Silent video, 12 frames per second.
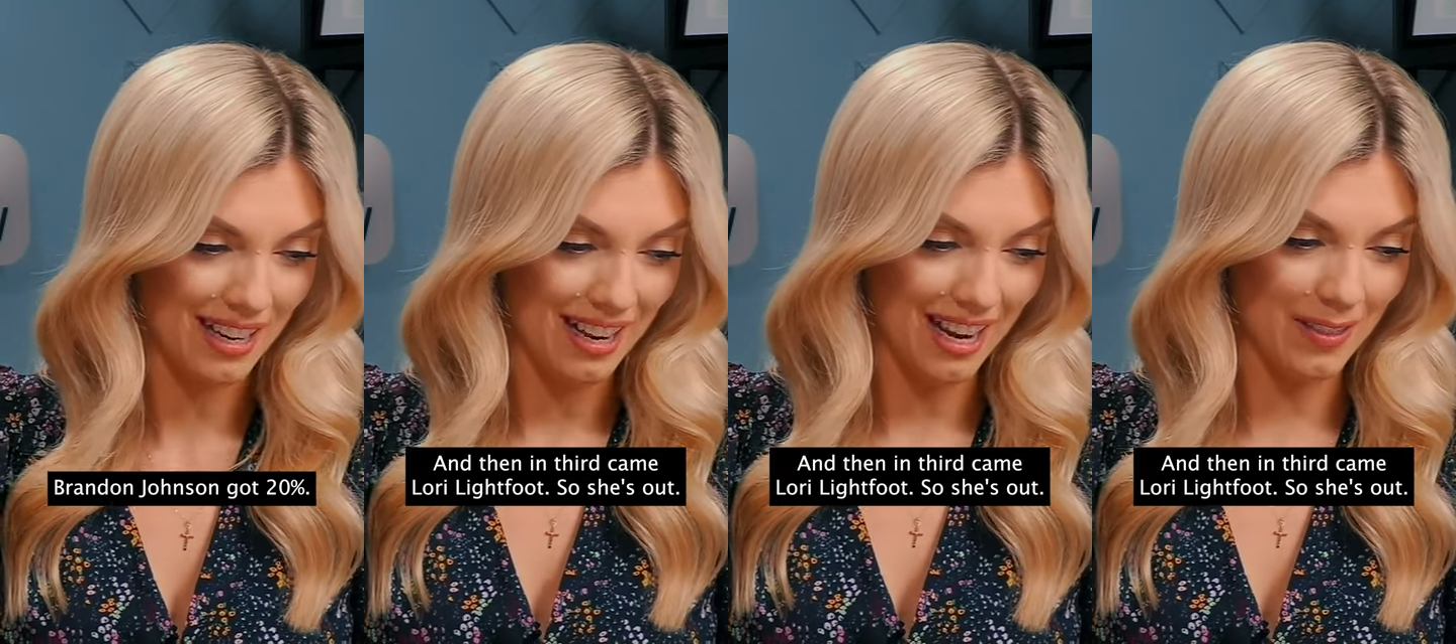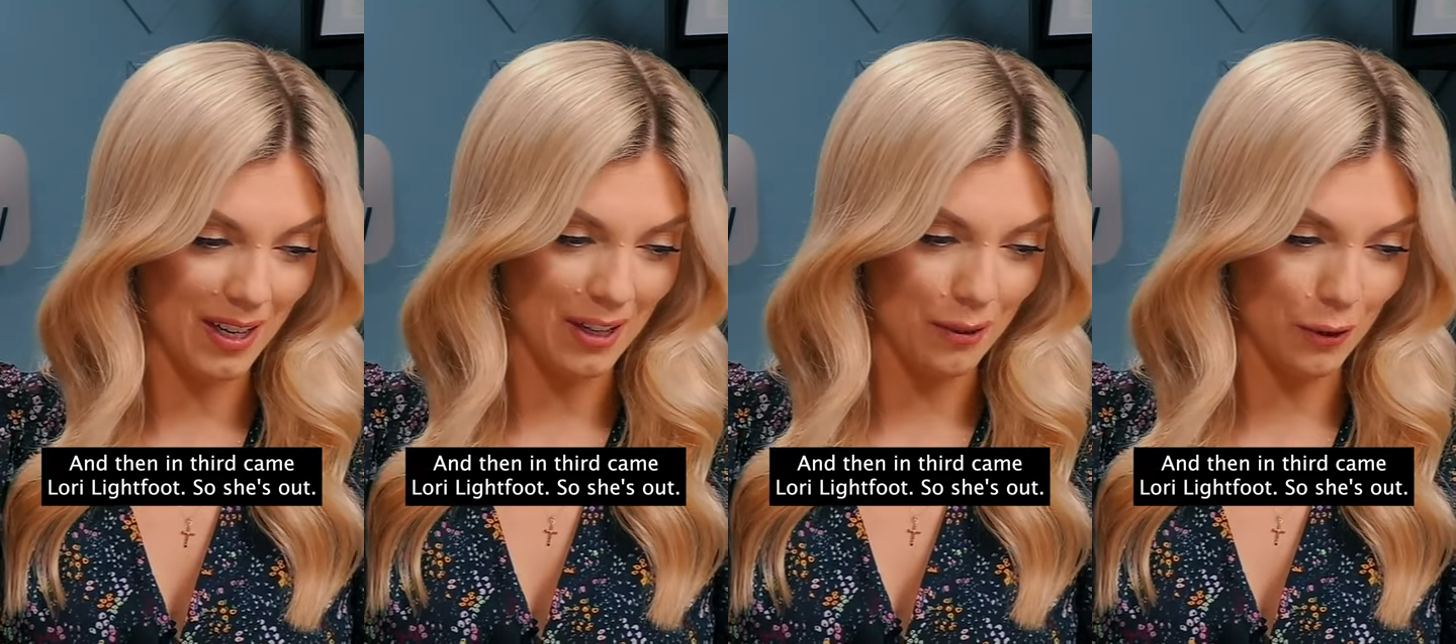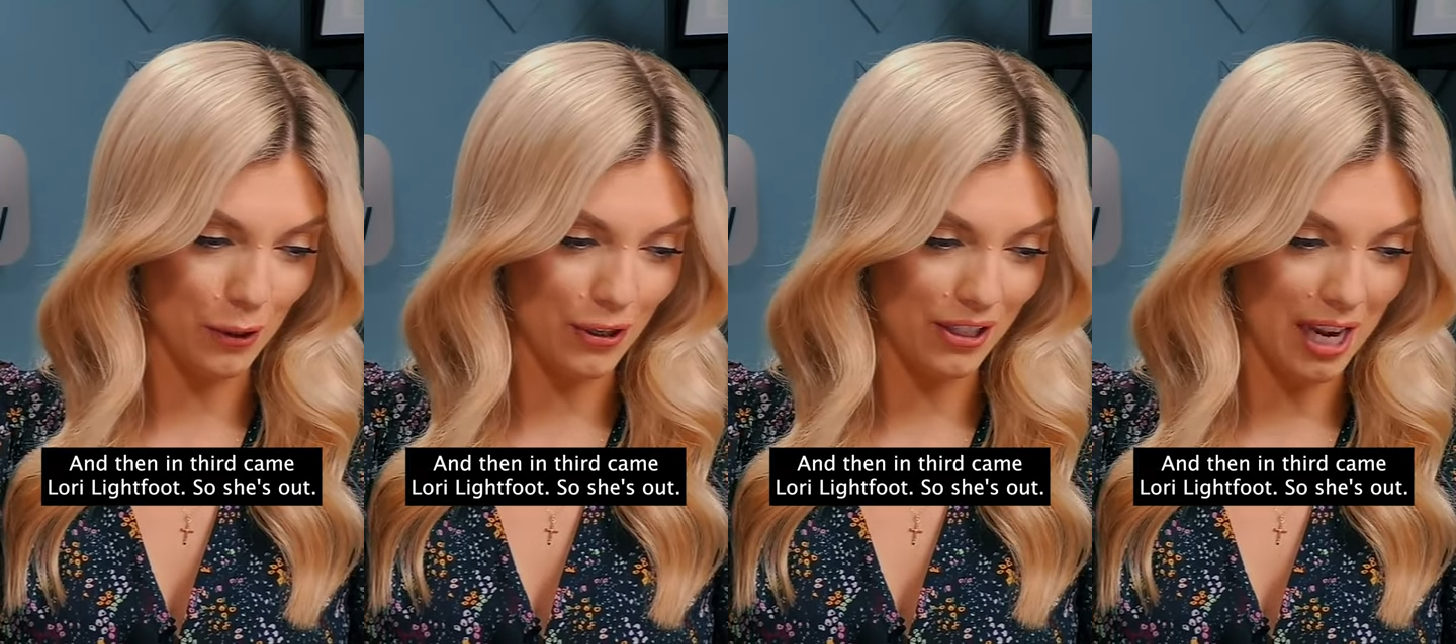and then in
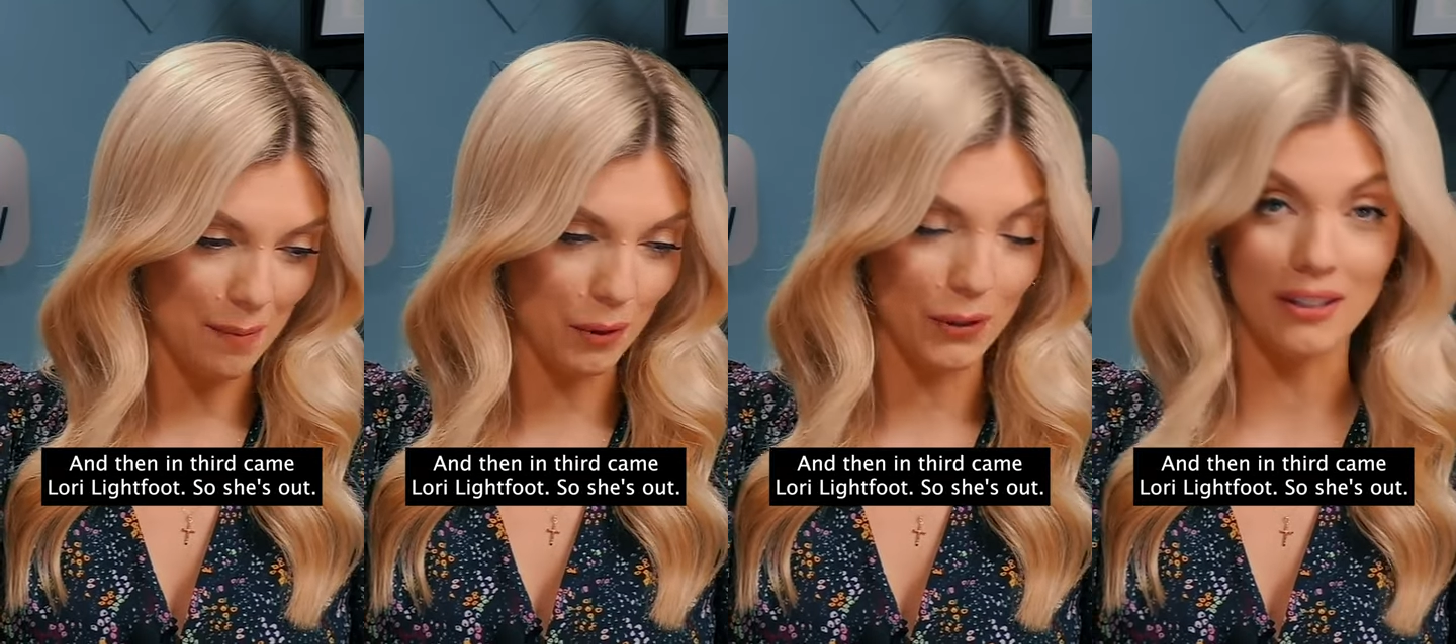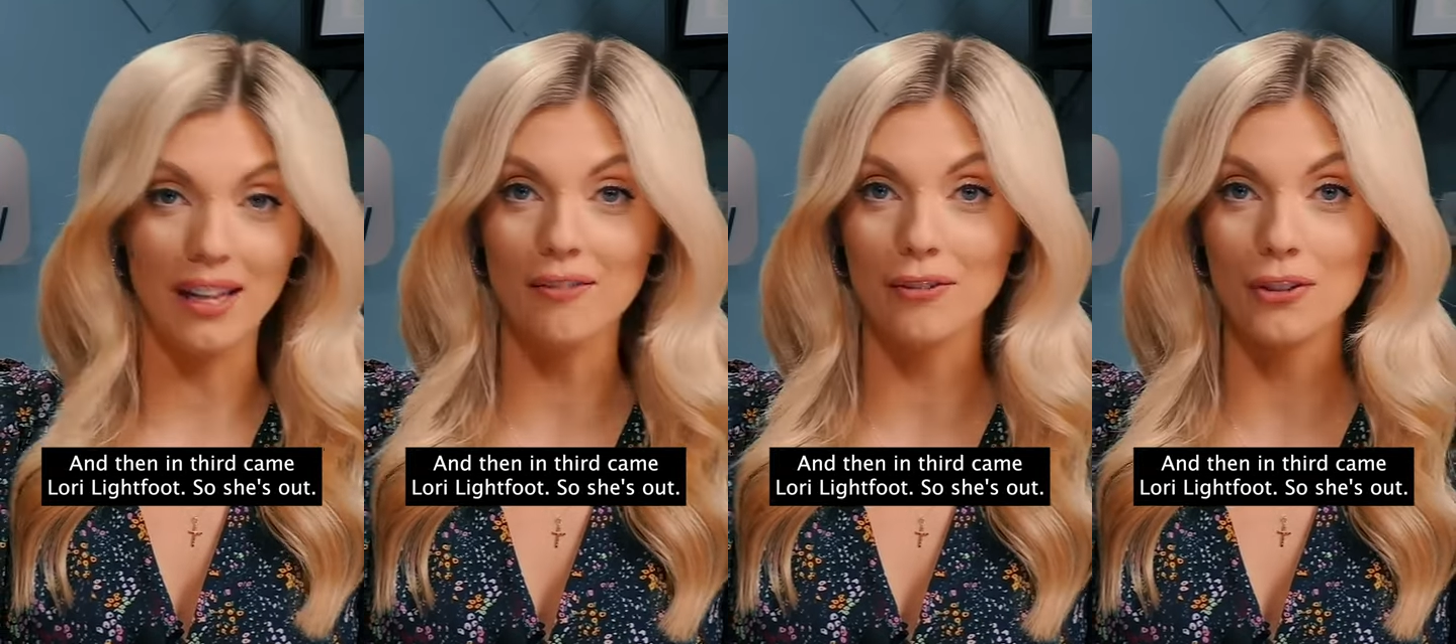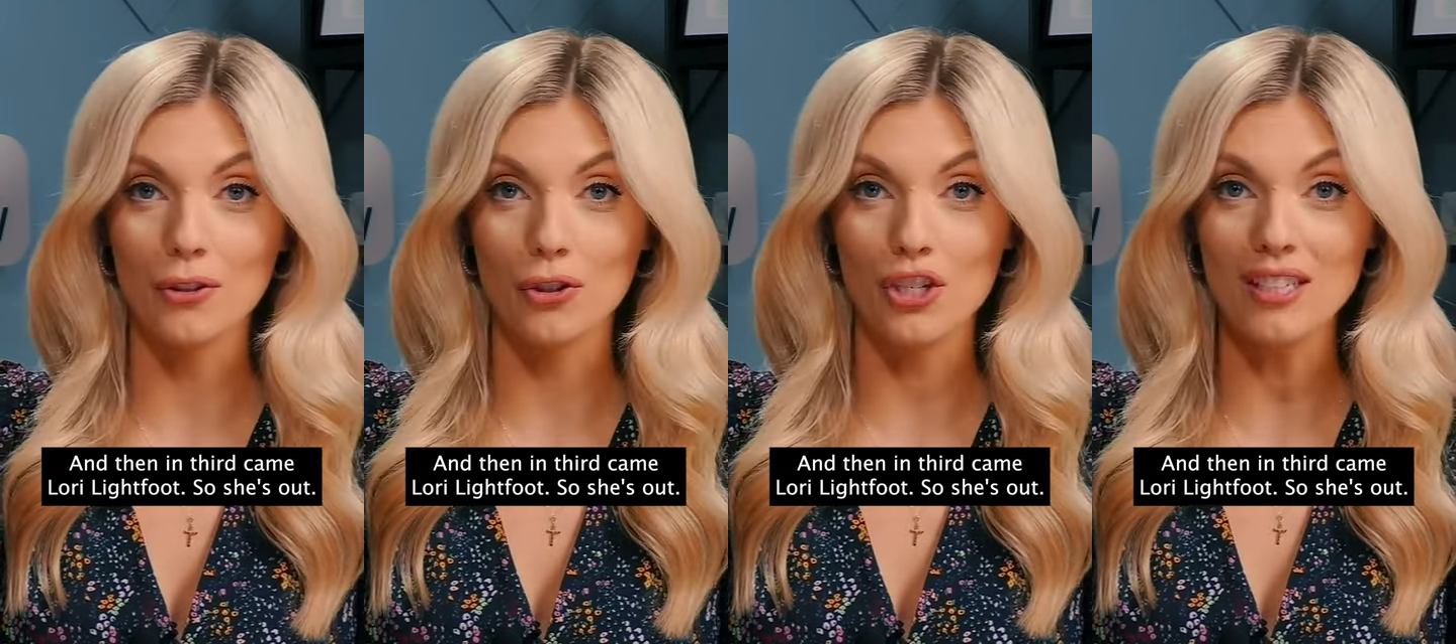third came Lori Lightfoot.
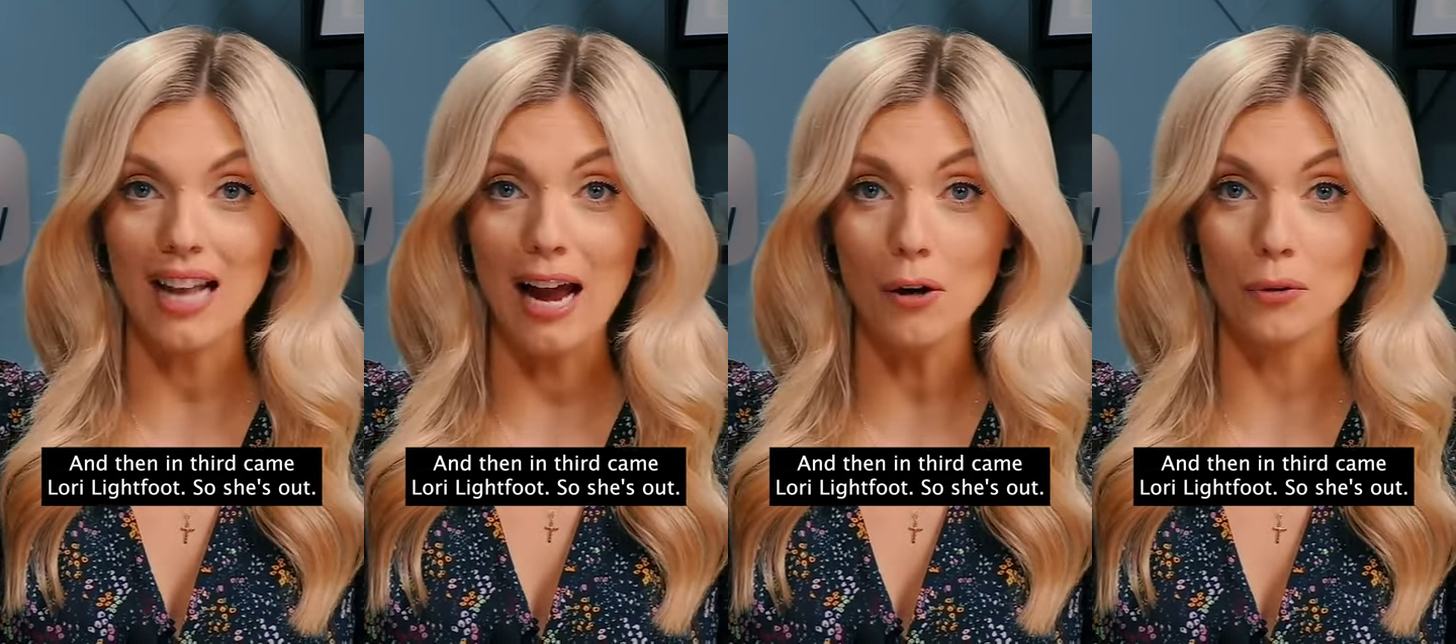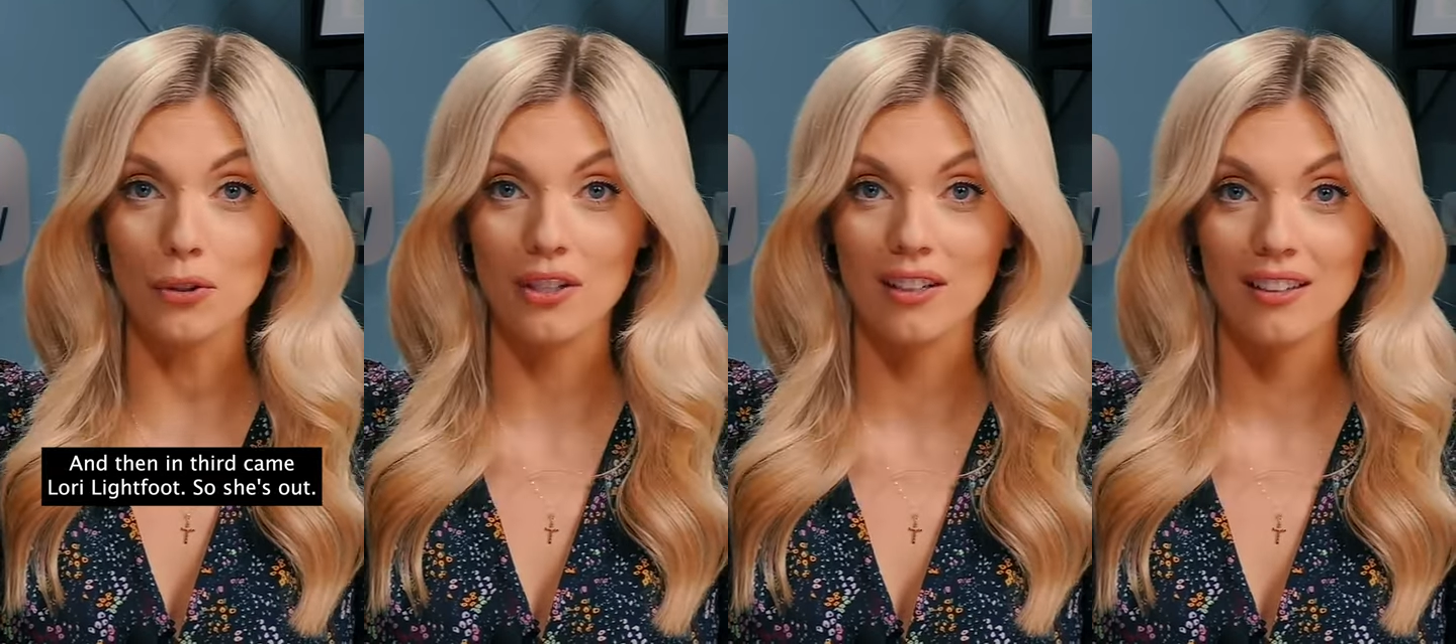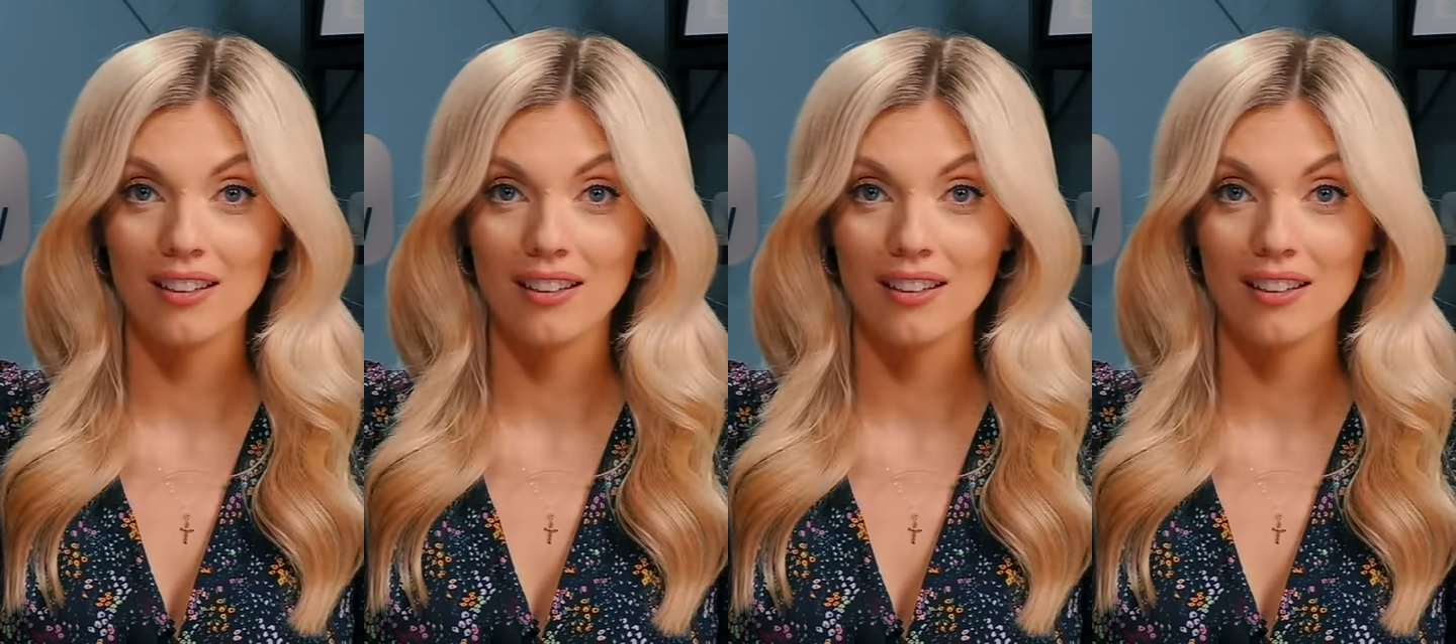So she's out.